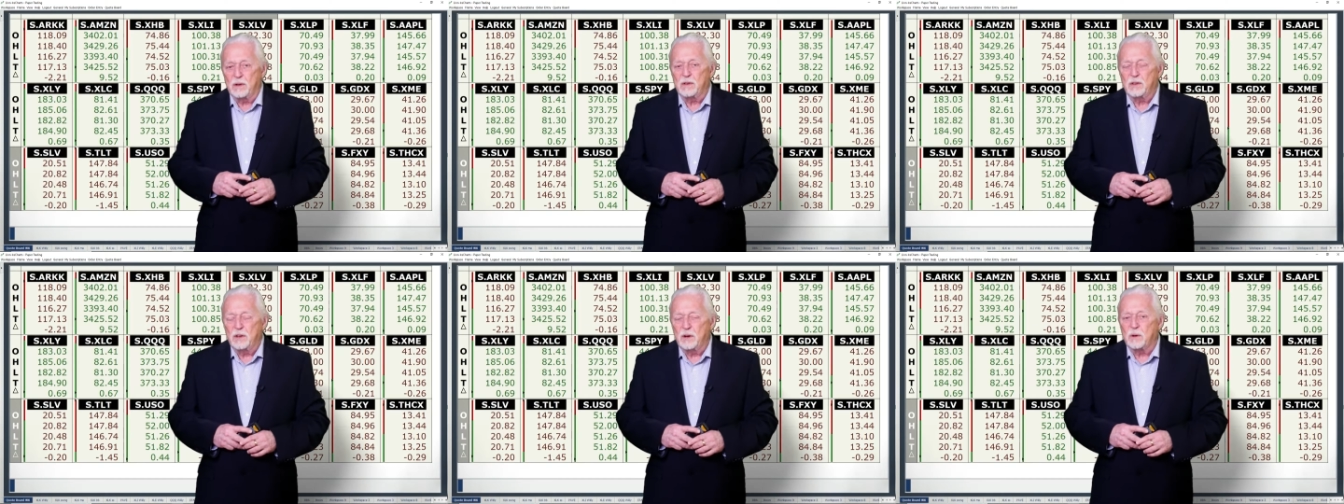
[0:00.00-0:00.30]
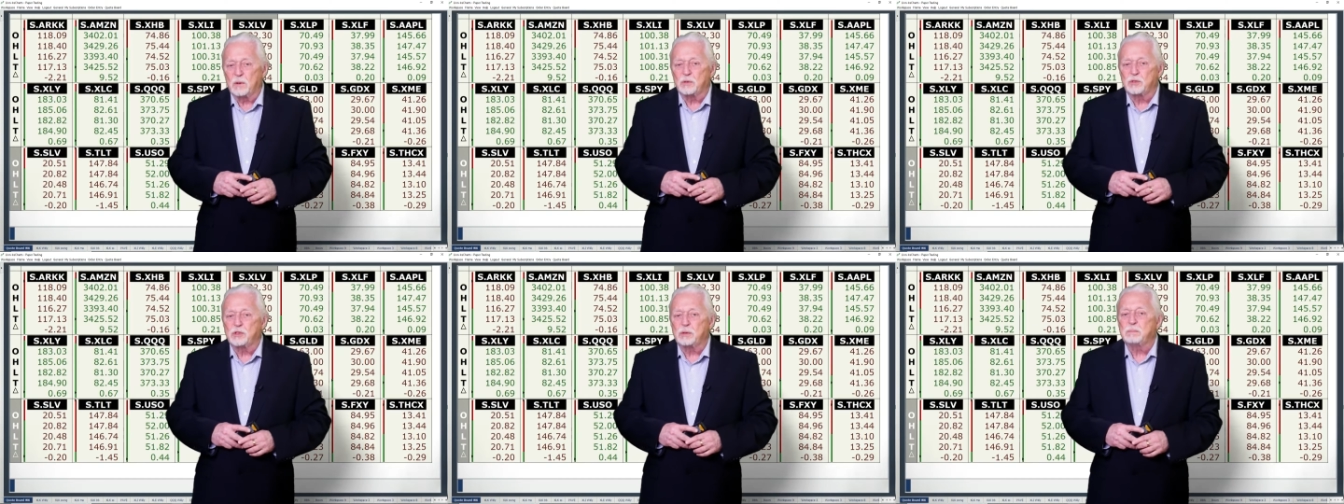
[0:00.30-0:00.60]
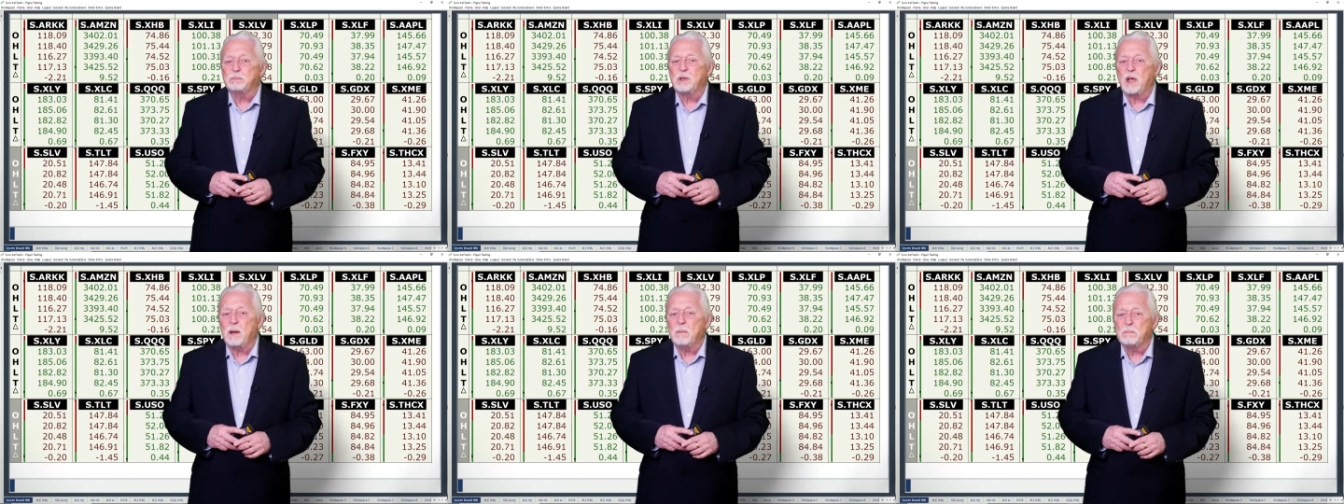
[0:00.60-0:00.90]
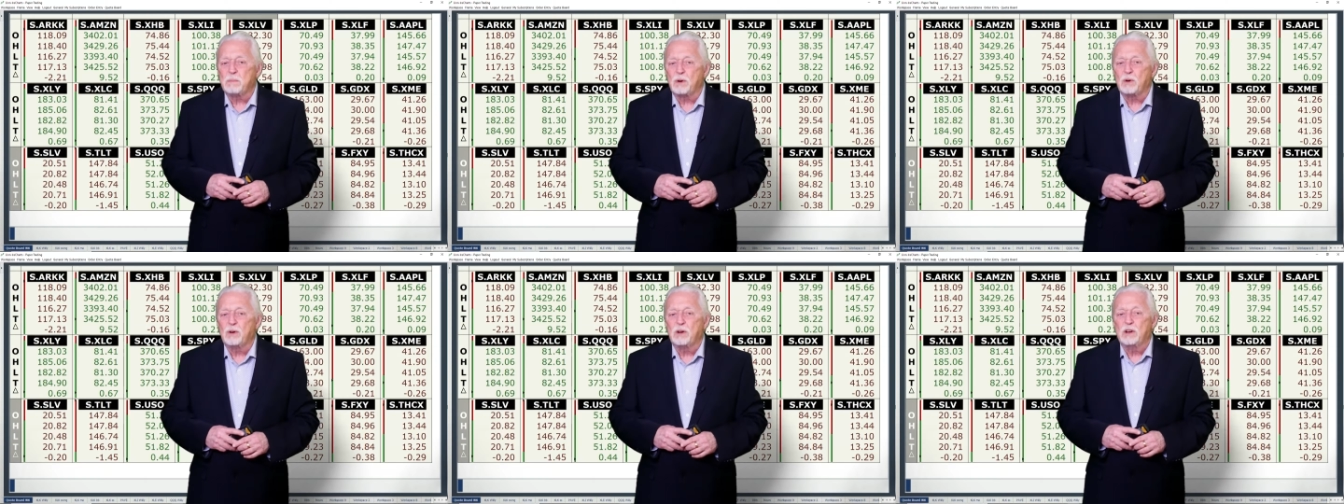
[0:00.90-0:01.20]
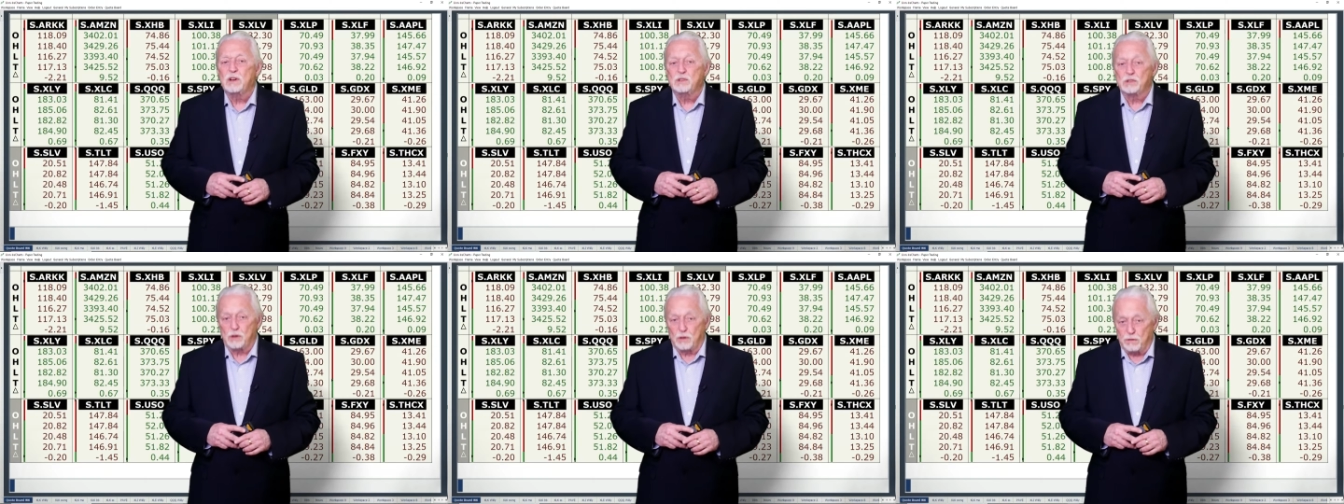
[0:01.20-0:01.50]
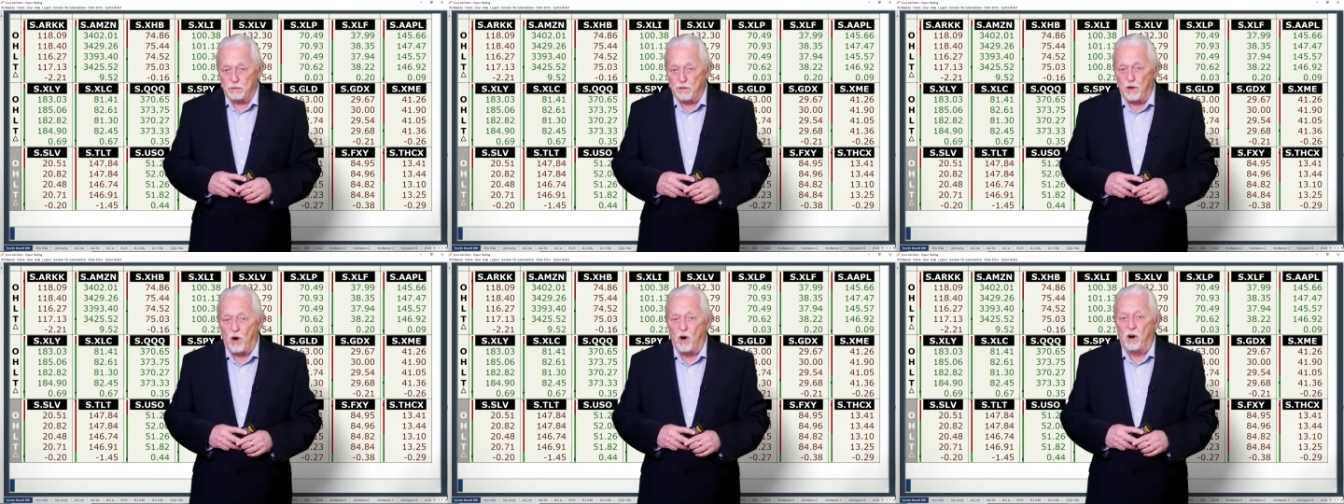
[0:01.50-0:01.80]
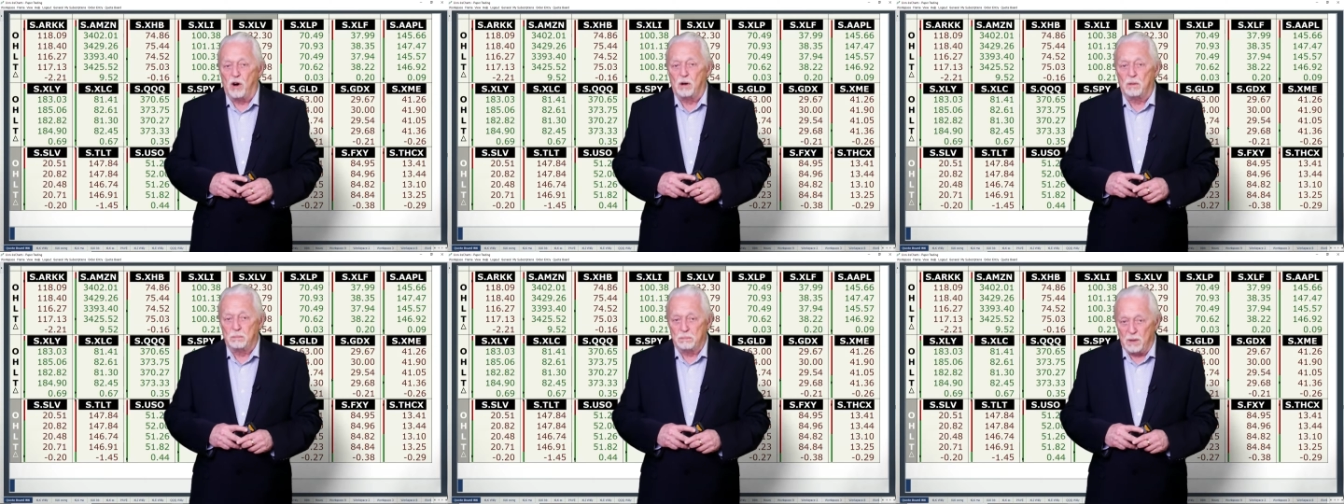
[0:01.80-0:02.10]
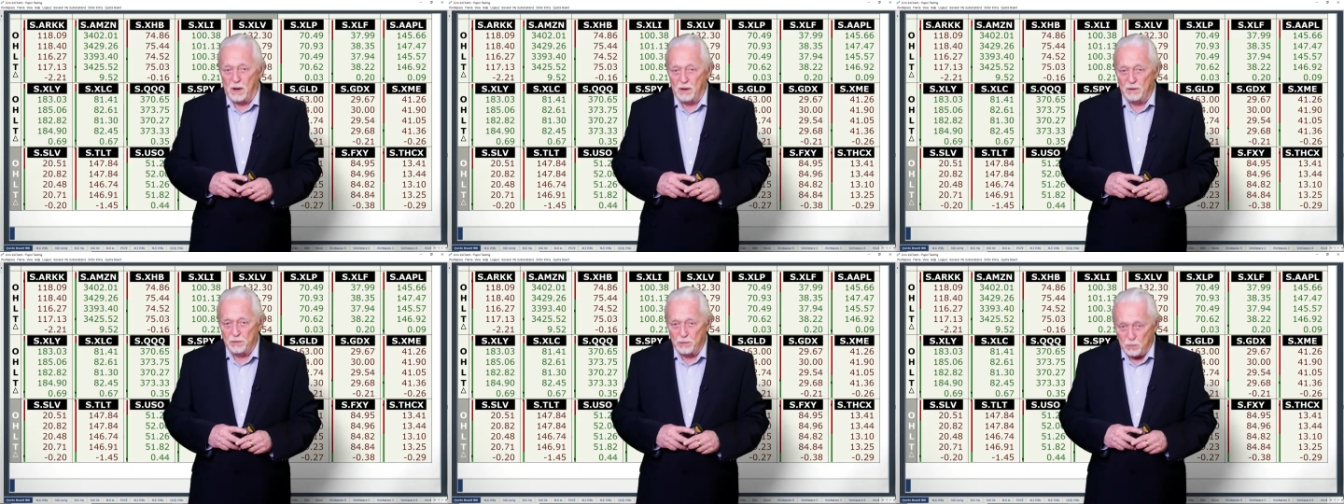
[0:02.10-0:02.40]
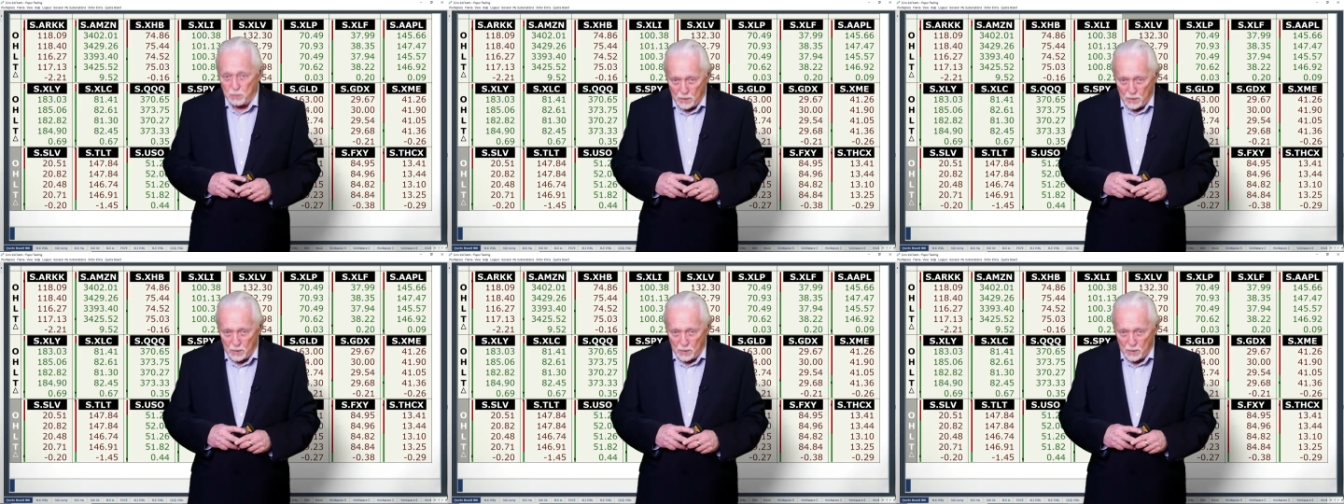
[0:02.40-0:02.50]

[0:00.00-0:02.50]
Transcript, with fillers: You know, September is a fall month.